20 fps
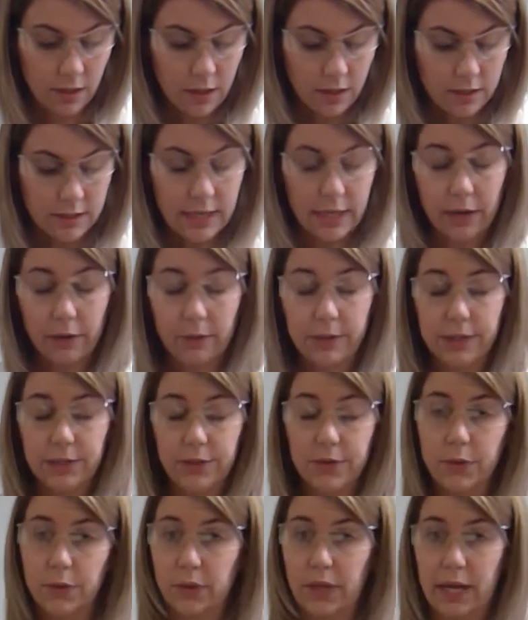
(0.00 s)
Now, in
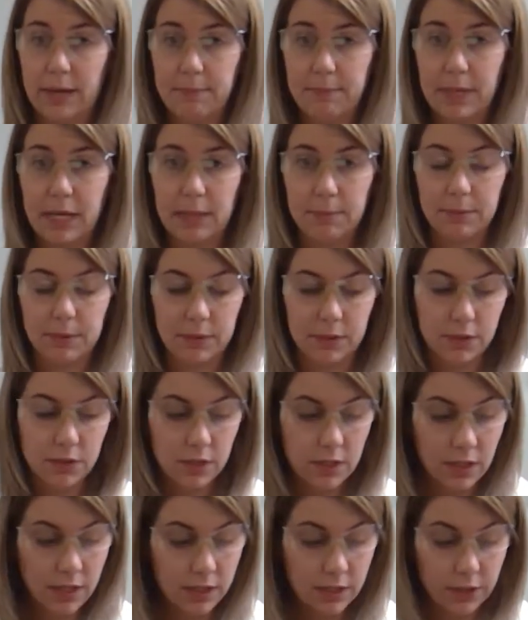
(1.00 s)
your lab papers,
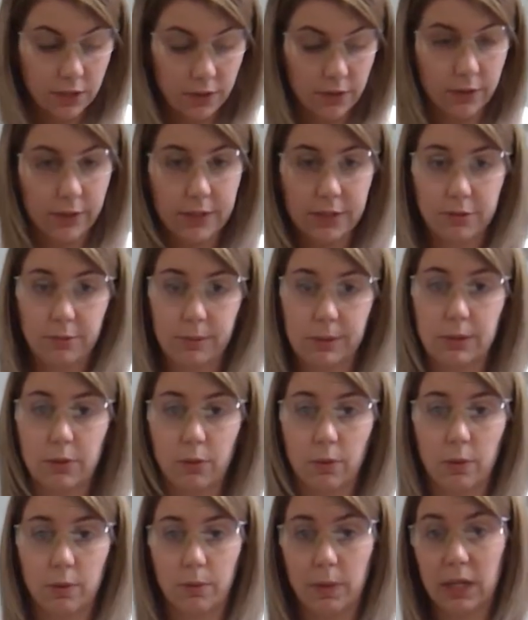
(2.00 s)
you're going to
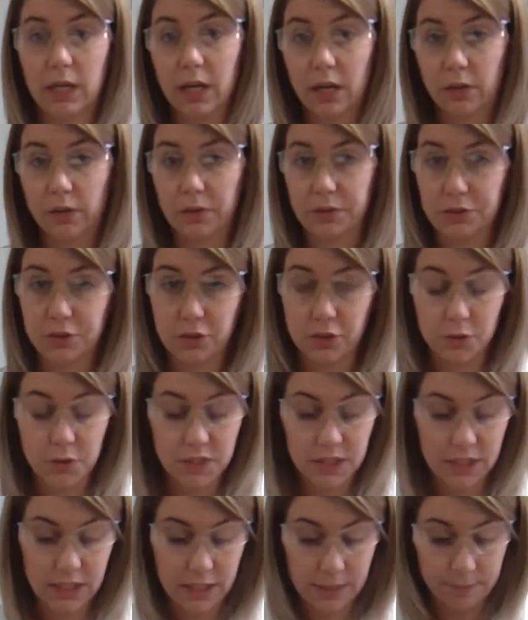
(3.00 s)
record what colors you
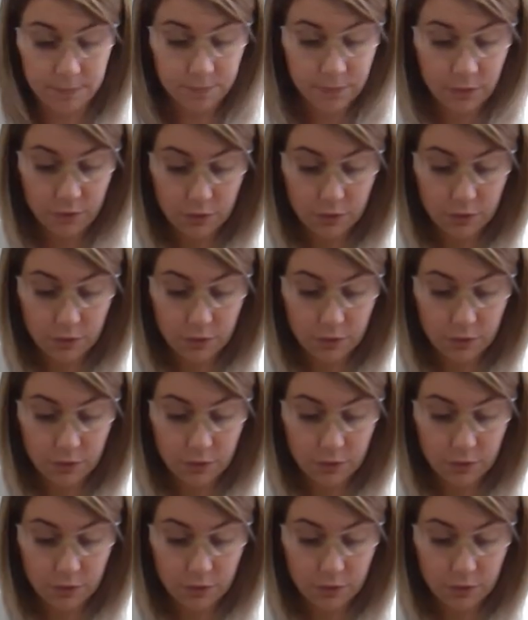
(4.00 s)
see.